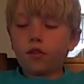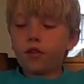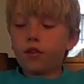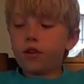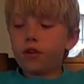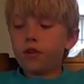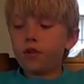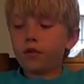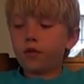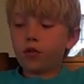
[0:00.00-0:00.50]

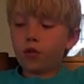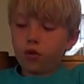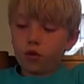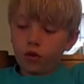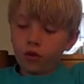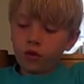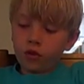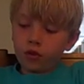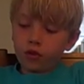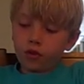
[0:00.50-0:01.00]
Then, of
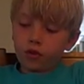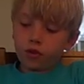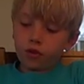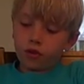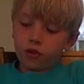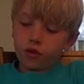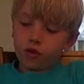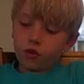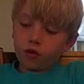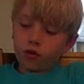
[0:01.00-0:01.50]
course,
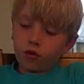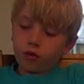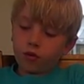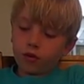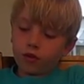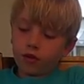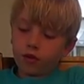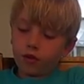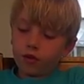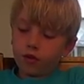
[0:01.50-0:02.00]
as you
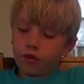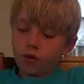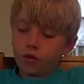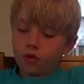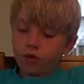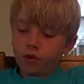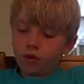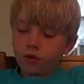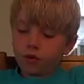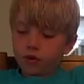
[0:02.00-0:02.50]
always do,
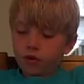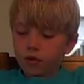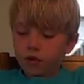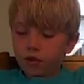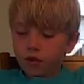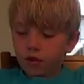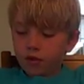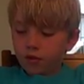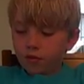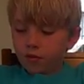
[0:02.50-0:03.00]
we do the
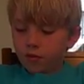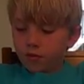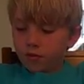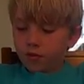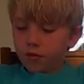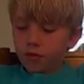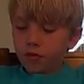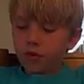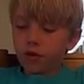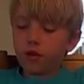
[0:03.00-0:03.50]
same
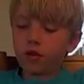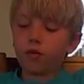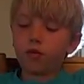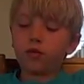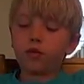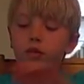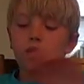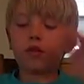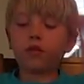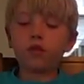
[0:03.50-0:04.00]
thing
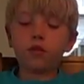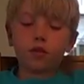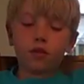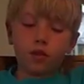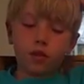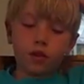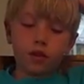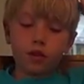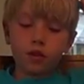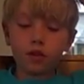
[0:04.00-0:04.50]
with the other
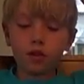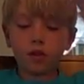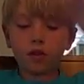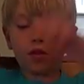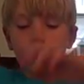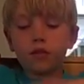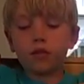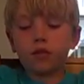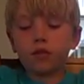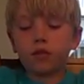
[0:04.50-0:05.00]
side.
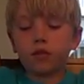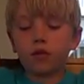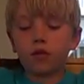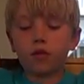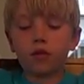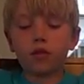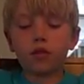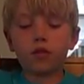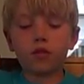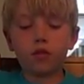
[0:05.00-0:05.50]
So
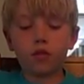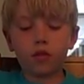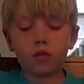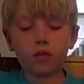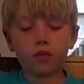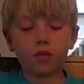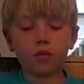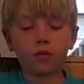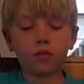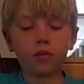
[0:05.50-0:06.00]
now you
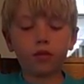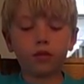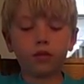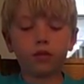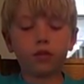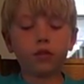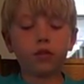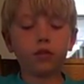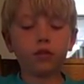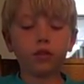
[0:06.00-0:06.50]
have something
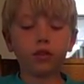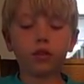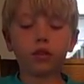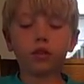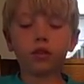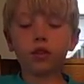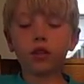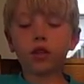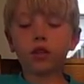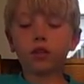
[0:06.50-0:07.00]
looking
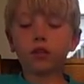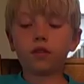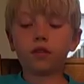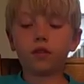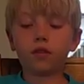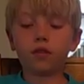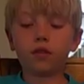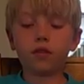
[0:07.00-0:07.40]
like that.